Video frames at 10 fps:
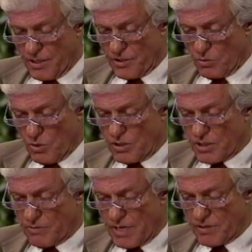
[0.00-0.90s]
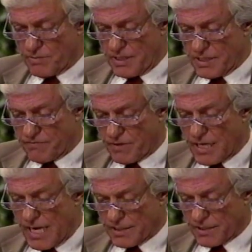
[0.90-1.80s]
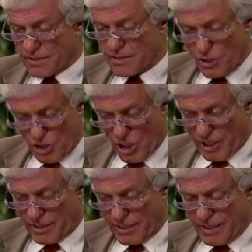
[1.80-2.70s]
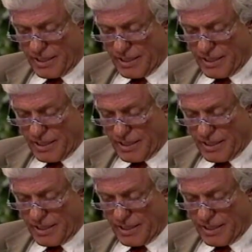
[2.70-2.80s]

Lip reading: The world around me is forgotten, gone.